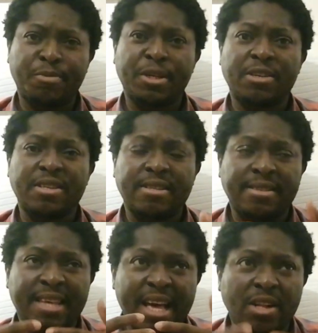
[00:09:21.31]
because it
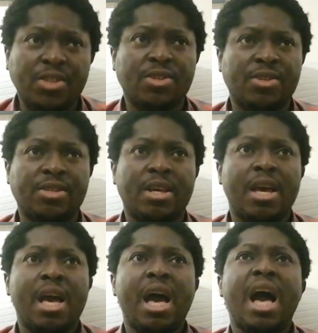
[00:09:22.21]
tells us
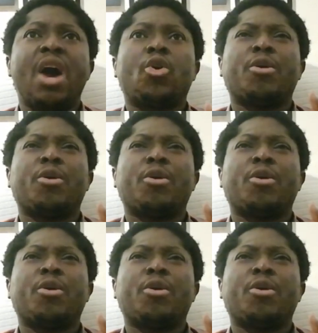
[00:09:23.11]
how